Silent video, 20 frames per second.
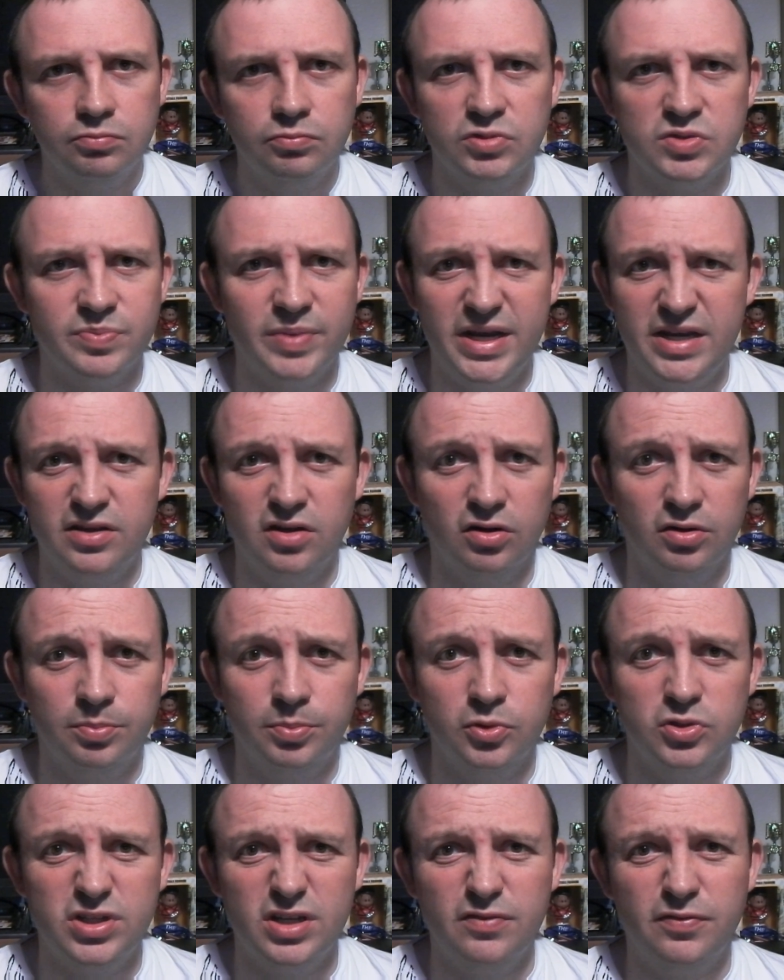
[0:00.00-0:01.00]
was made on a
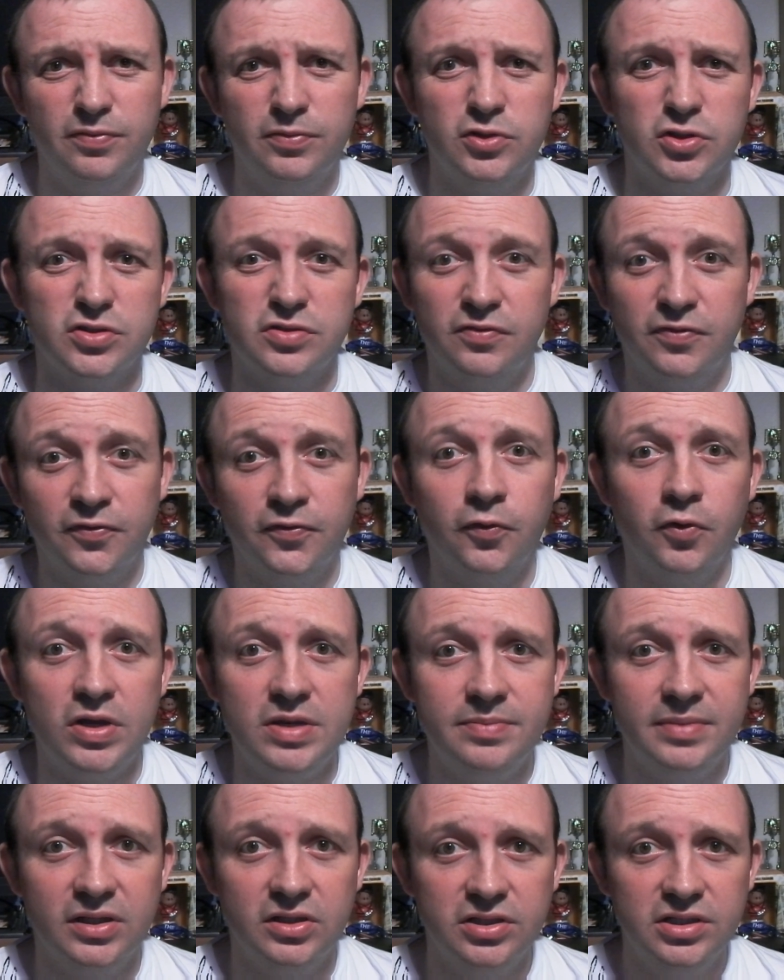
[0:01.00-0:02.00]
budget of just
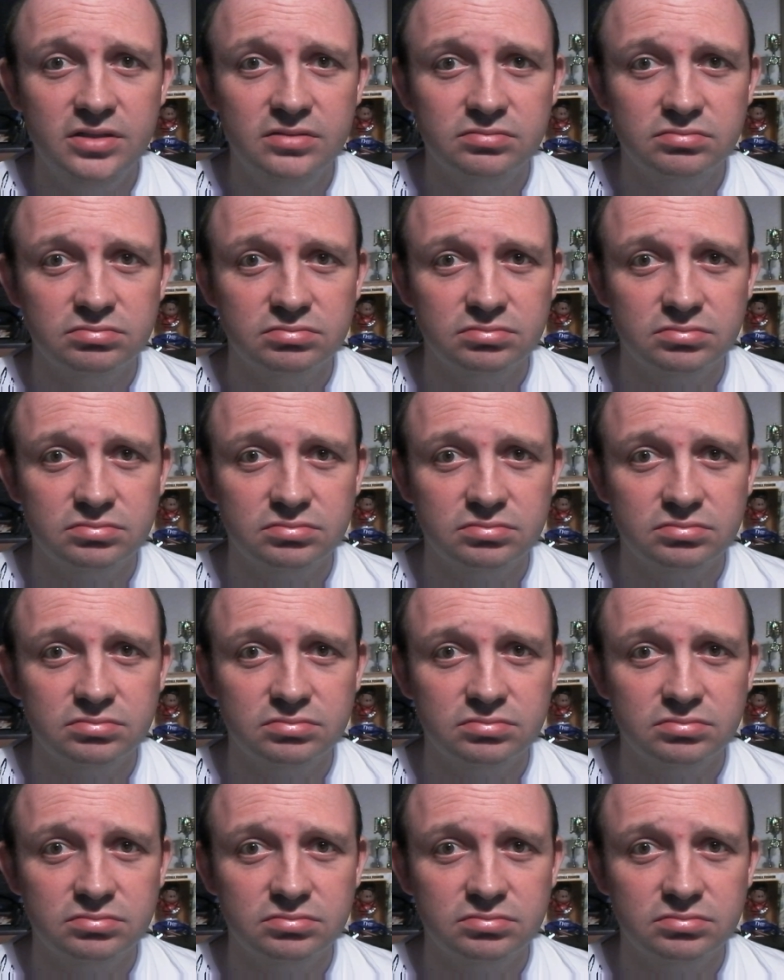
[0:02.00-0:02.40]
$3 million,